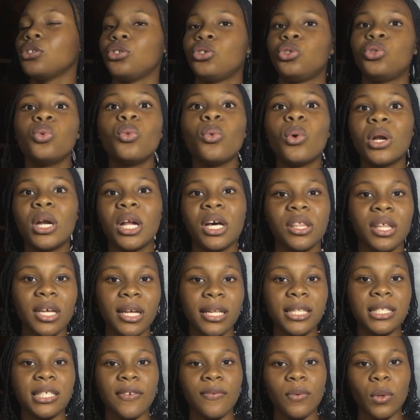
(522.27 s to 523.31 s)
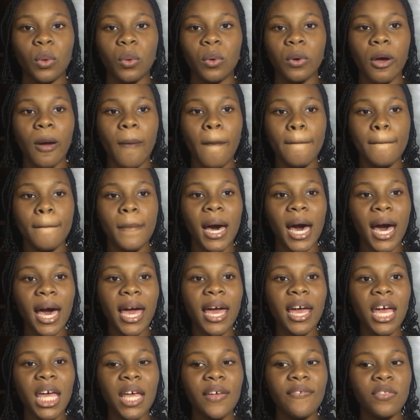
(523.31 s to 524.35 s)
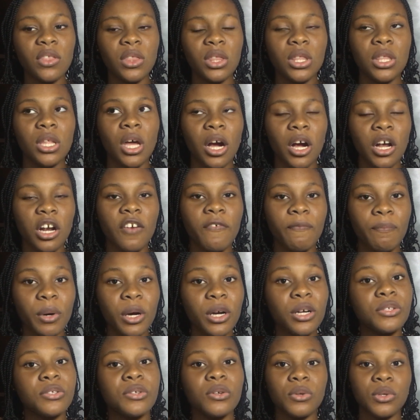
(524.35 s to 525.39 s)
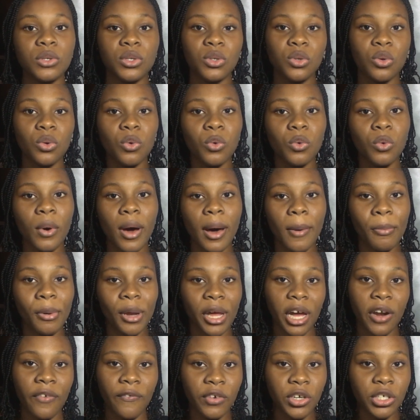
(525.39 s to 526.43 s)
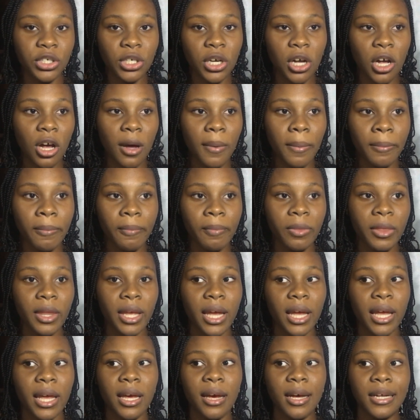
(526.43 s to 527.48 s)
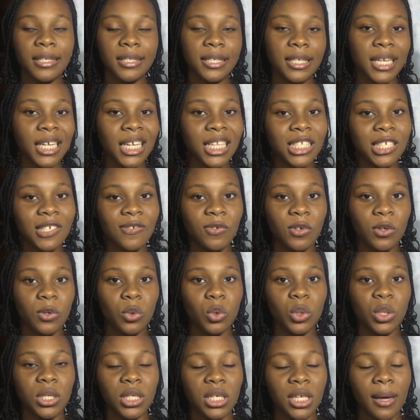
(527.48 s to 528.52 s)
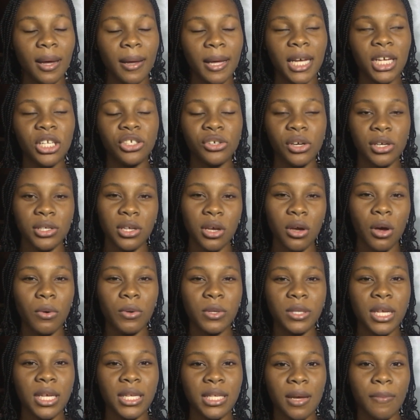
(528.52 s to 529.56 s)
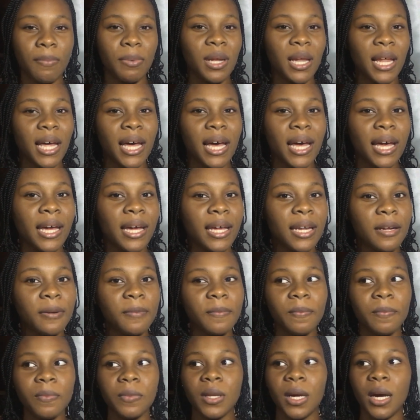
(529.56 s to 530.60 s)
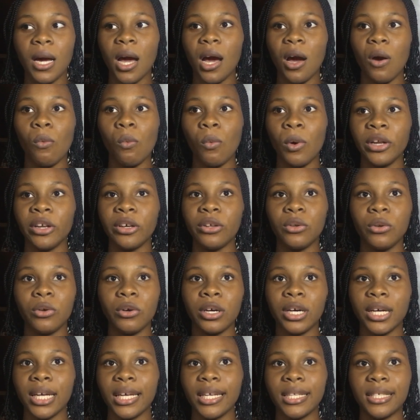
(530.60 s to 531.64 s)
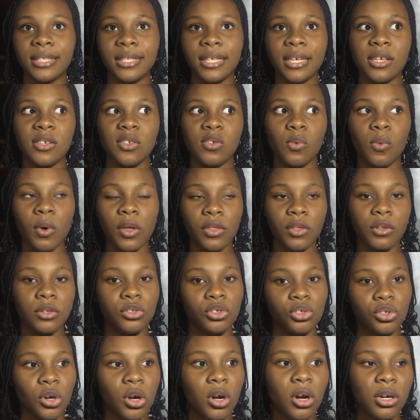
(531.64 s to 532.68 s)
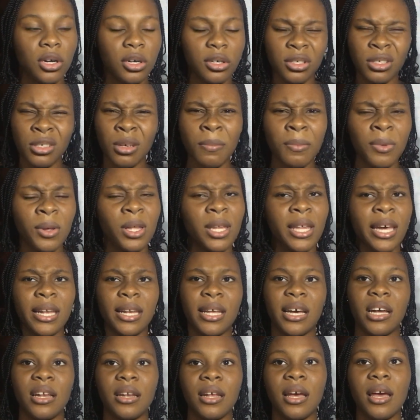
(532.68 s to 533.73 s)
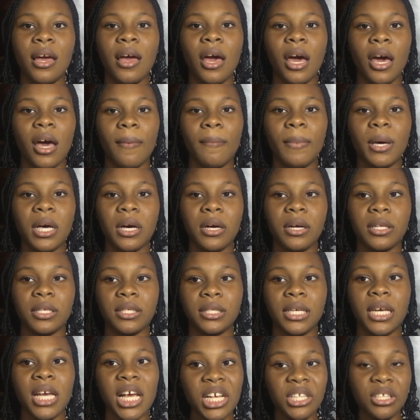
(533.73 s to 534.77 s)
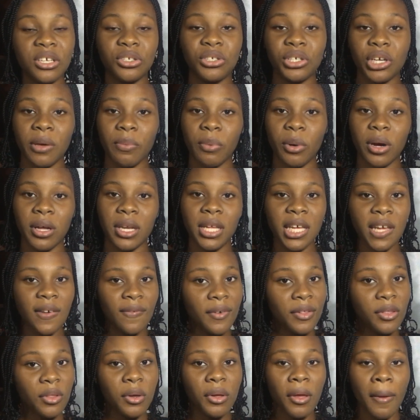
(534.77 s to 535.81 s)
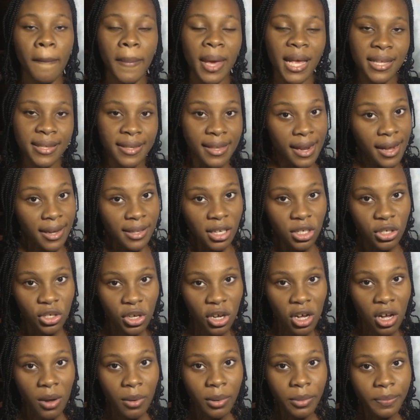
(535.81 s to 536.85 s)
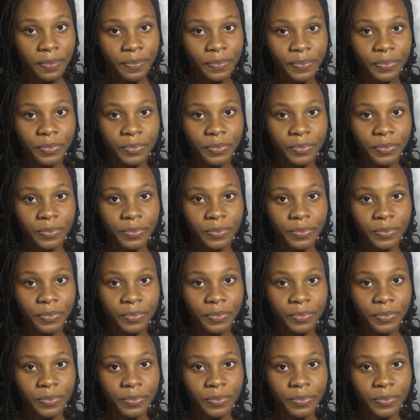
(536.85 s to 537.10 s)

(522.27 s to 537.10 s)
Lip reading: do another interview. I've heard of persons who applied for job, did interview, the Intrax account says applied, and when you look it says withdrawn or something like that. Because here's the tricky part: even though you may select a job,